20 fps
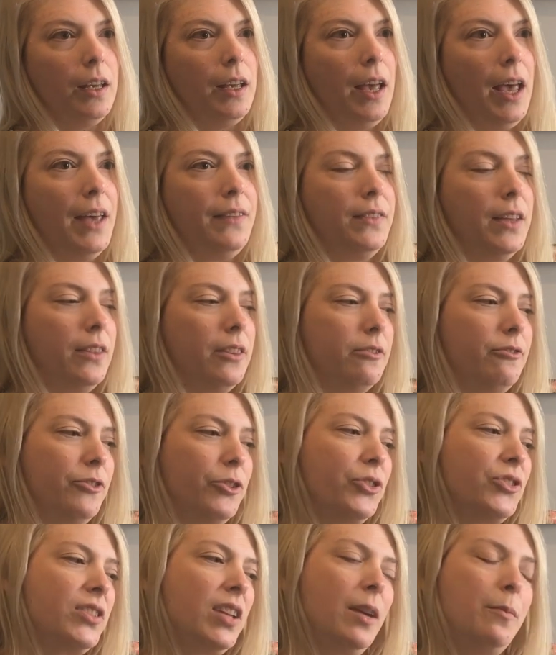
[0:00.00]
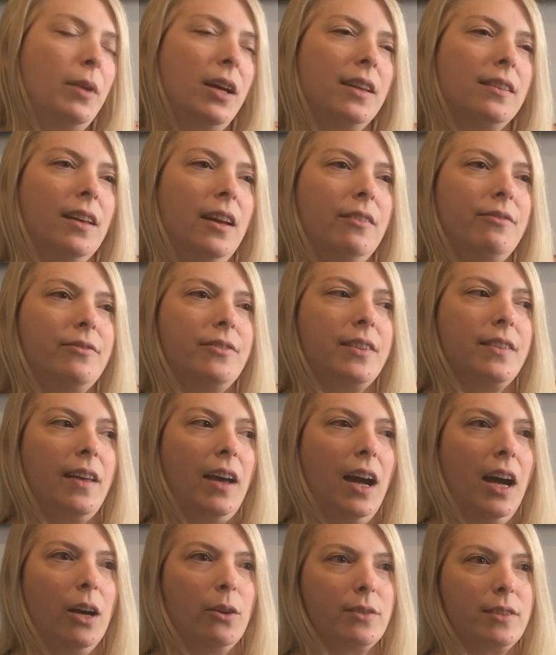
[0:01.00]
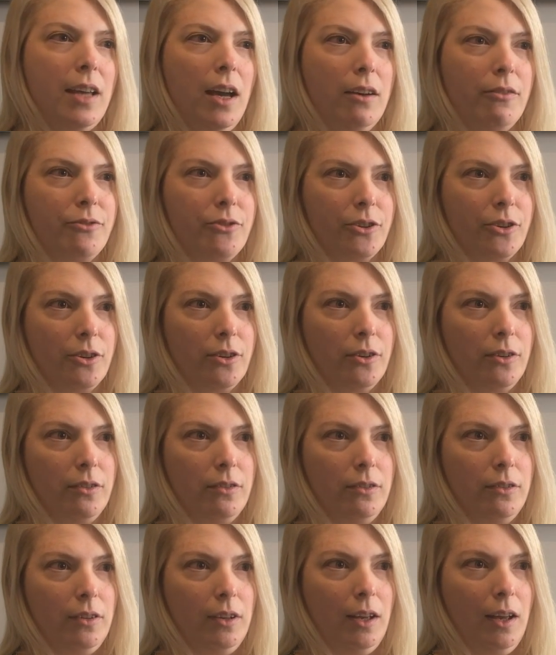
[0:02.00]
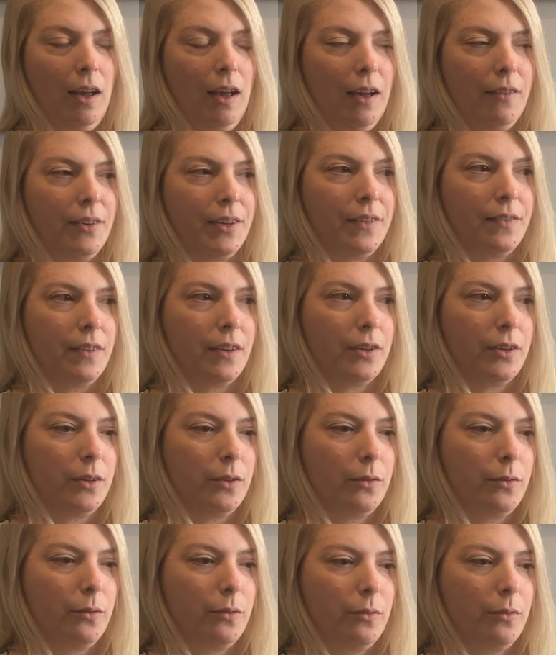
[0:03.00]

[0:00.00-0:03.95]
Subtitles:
And then the first time I left the house after having the